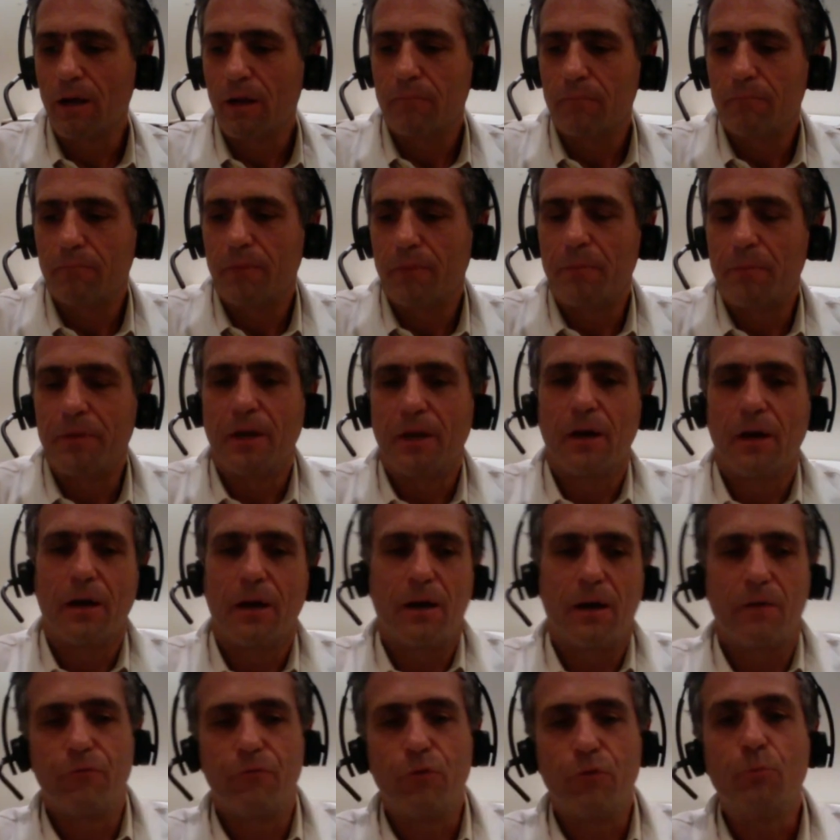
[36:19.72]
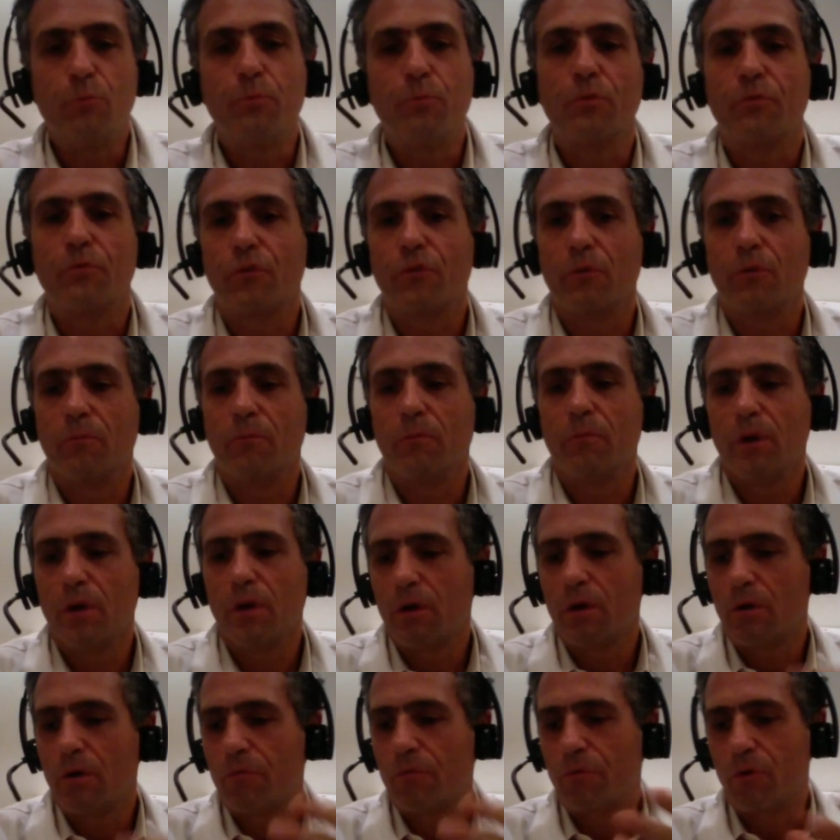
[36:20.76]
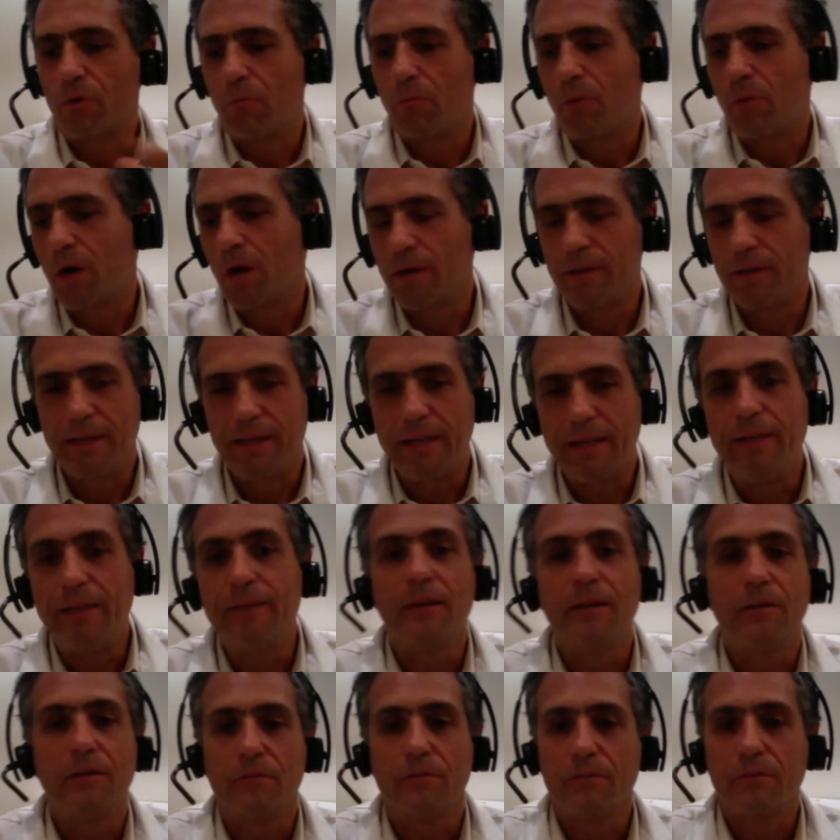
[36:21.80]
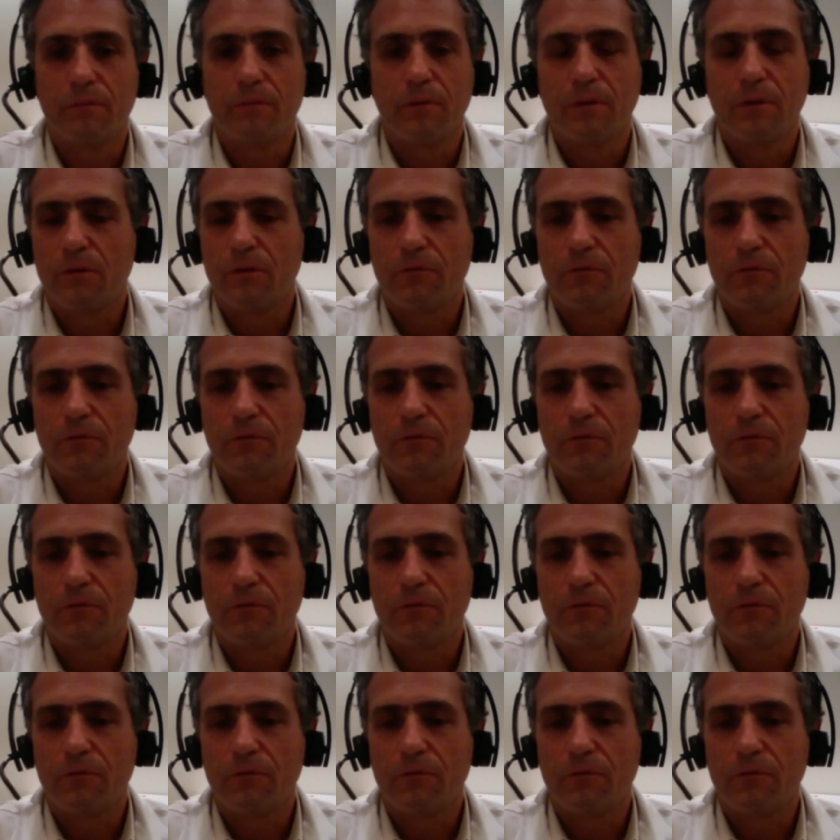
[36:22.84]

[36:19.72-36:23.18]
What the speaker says: Maybe a viewpoint from the Indian